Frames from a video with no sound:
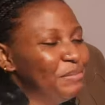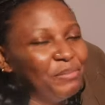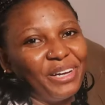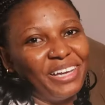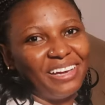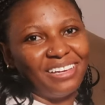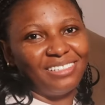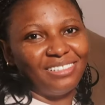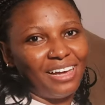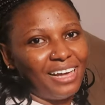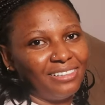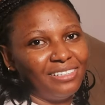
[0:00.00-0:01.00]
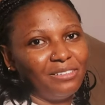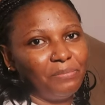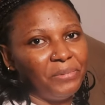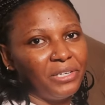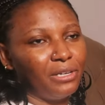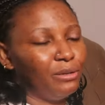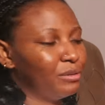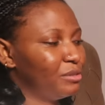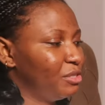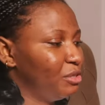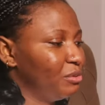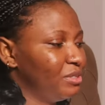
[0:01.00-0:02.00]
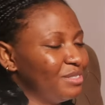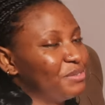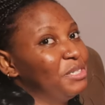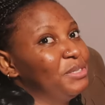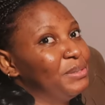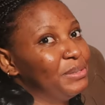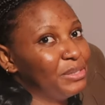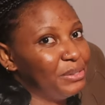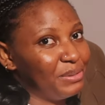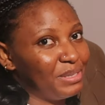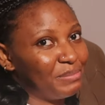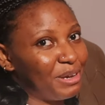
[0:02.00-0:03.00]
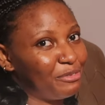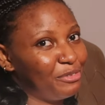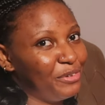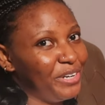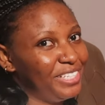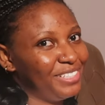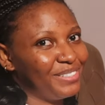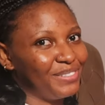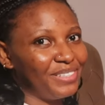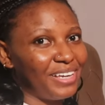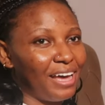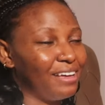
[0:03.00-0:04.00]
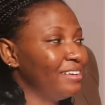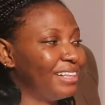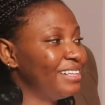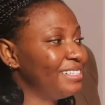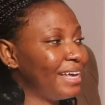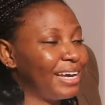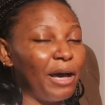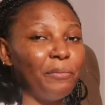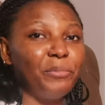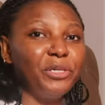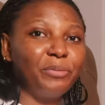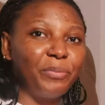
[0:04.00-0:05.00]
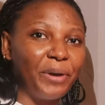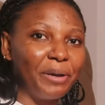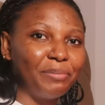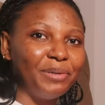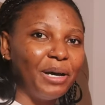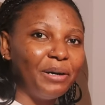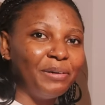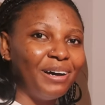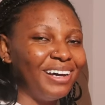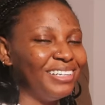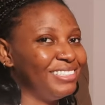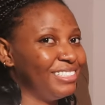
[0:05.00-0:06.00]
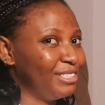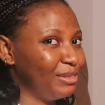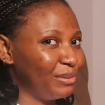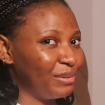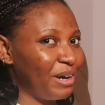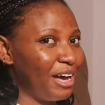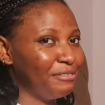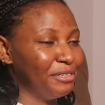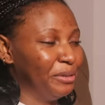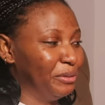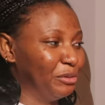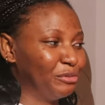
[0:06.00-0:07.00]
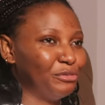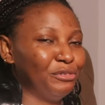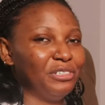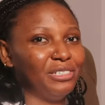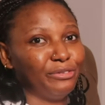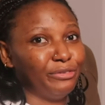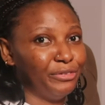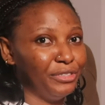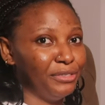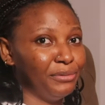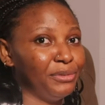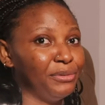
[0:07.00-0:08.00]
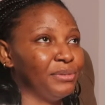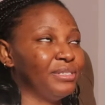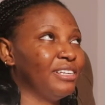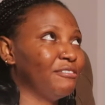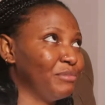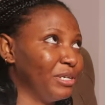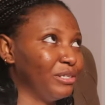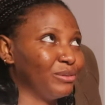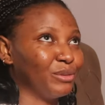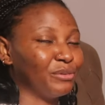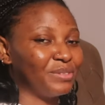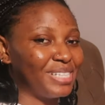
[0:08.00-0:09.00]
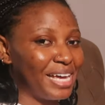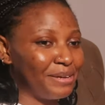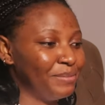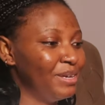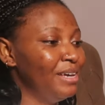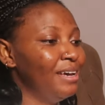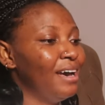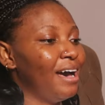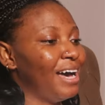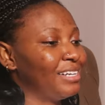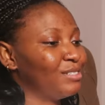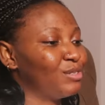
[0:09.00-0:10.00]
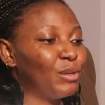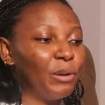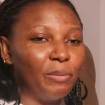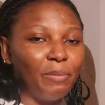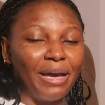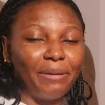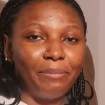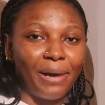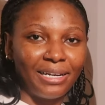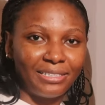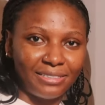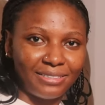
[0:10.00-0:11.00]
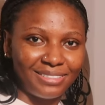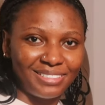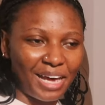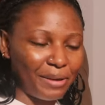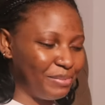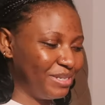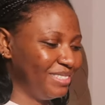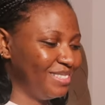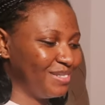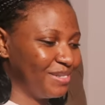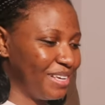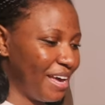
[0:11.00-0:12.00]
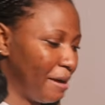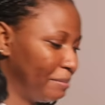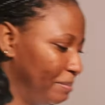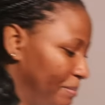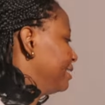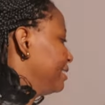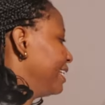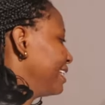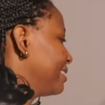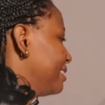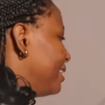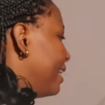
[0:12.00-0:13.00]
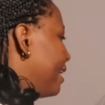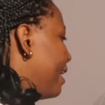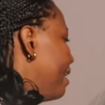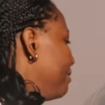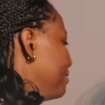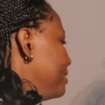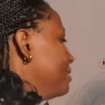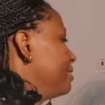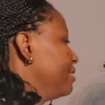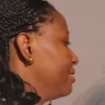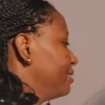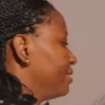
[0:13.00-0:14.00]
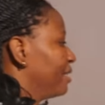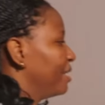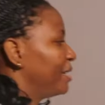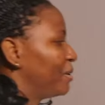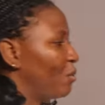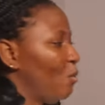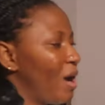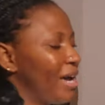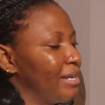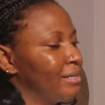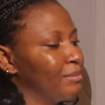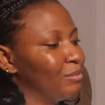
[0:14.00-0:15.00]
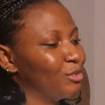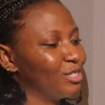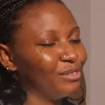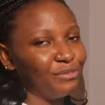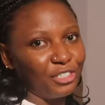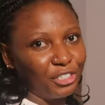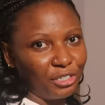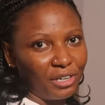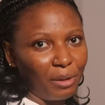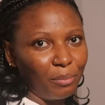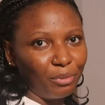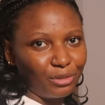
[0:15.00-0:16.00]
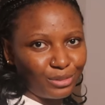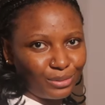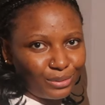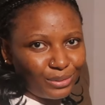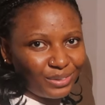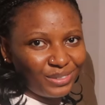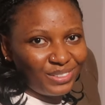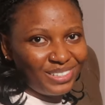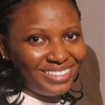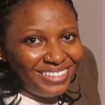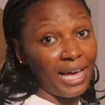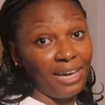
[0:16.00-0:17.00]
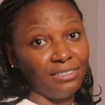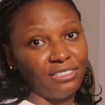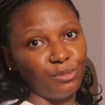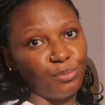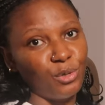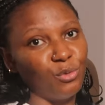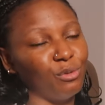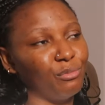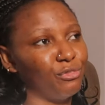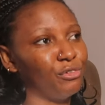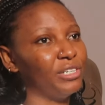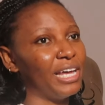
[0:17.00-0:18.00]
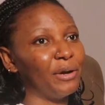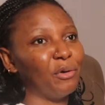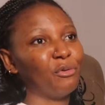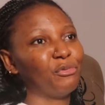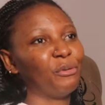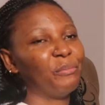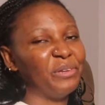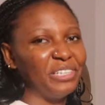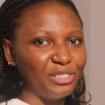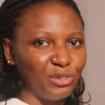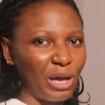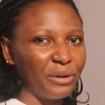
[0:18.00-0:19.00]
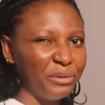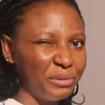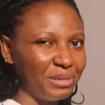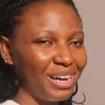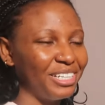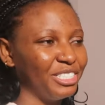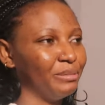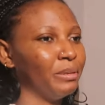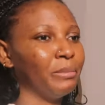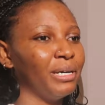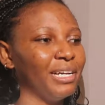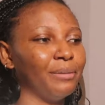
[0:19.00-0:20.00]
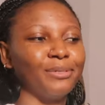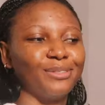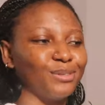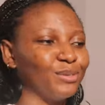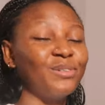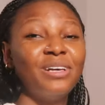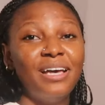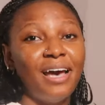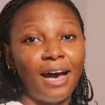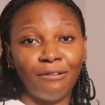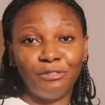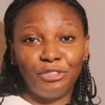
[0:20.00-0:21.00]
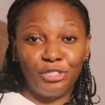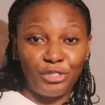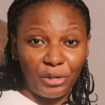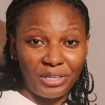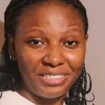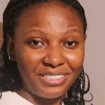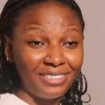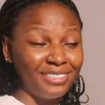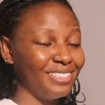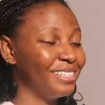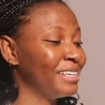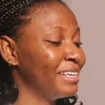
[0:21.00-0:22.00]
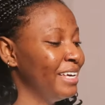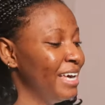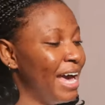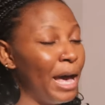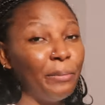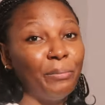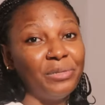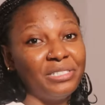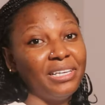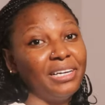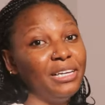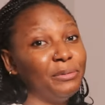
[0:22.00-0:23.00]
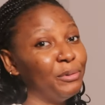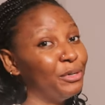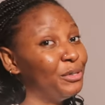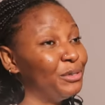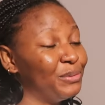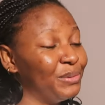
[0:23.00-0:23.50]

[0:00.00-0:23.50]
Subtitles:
but yeah, I think pink looks cute. It's going to look cute in my fridge. So yeah, at least I can meal prep now and, you know, have a lot of food in the fridge, which will save me a lot of time and stop my bad eating habits. So yeah, the next thing I have is this 3-in-1 motivational bottle. I had this big one before that I got from Mini, so I know you guys remember that bottle. I've destroyed it. I poured